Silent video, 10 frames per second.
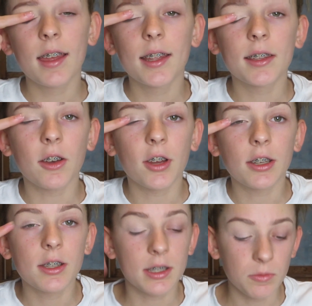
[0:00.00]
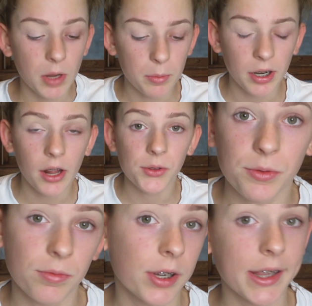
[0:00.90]
So I just did my brows
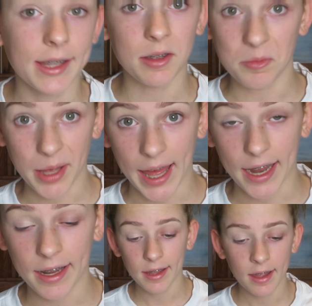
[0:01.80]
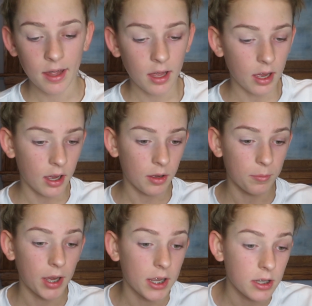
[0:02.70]
really bad.
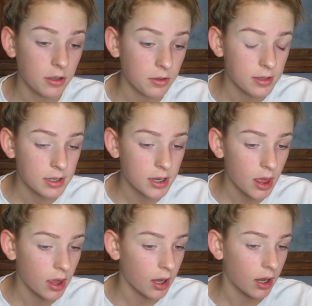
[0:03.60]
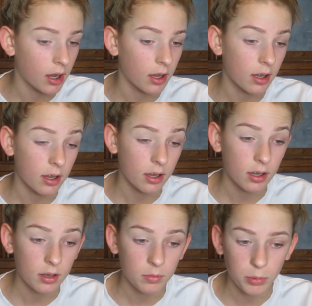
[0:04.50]
I used the
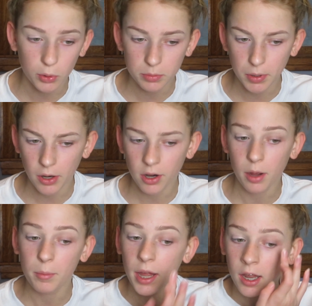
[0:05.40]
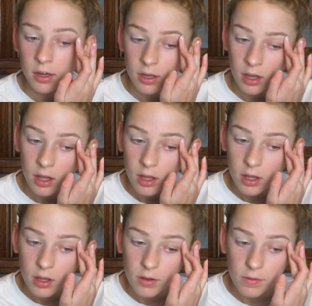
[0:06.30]
Bold Brow Compact
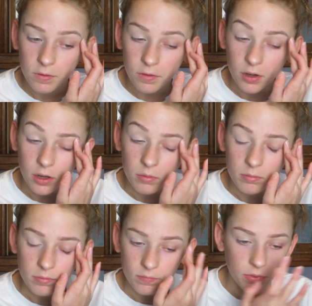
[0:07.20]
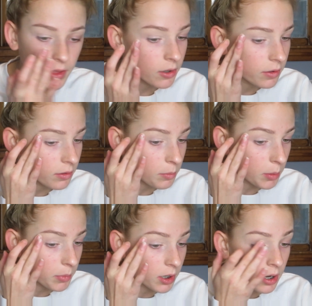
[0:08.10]
from, I don't even
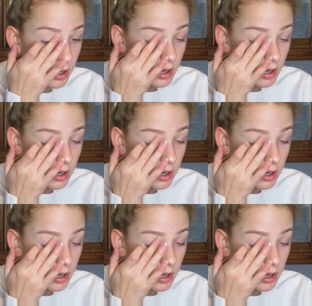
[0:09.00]
remember.